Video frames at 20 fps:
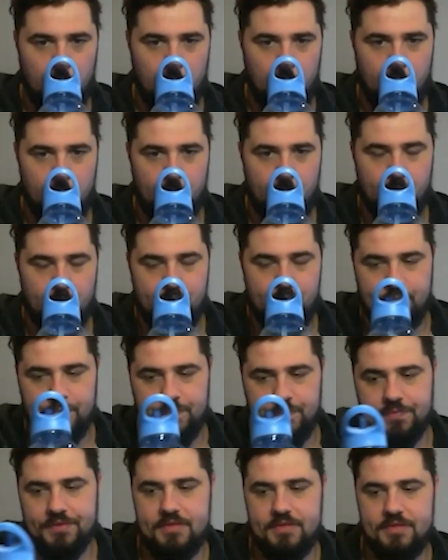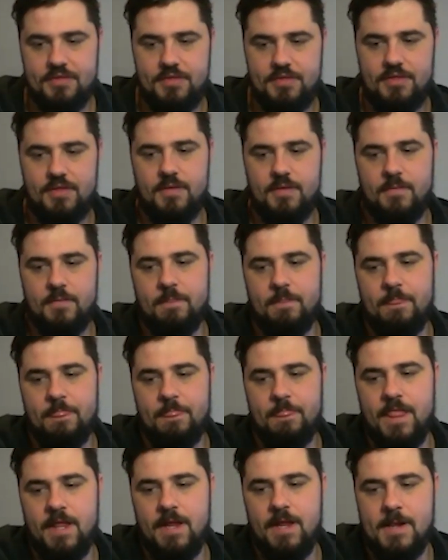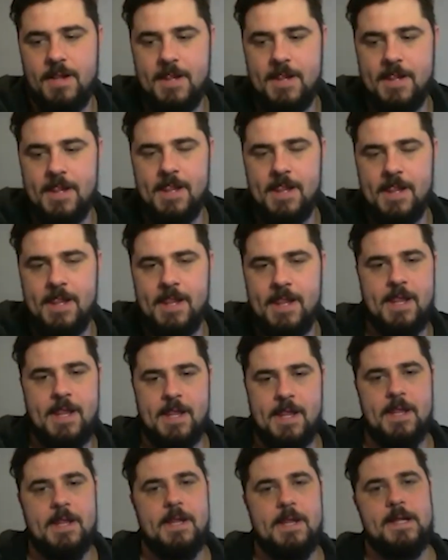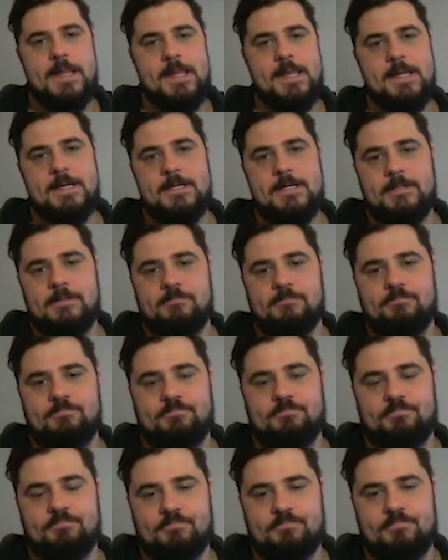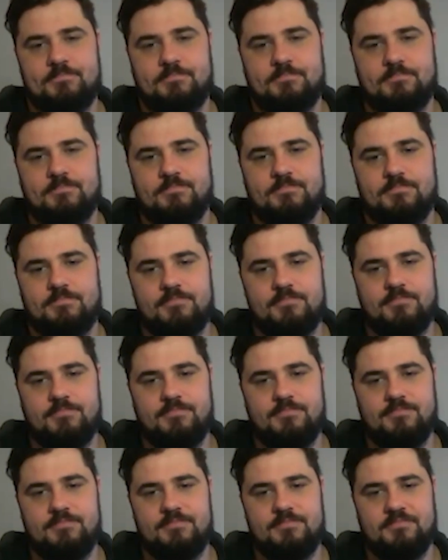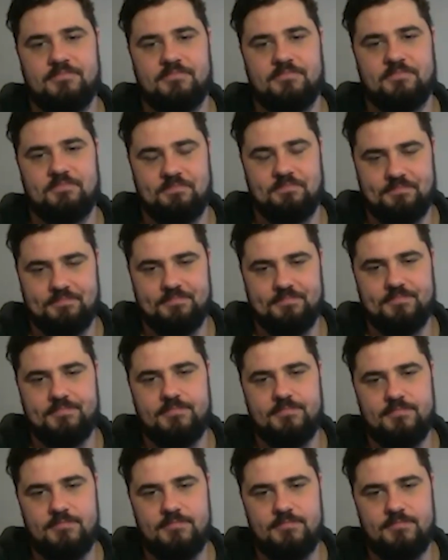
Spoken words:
The person shown says nothing.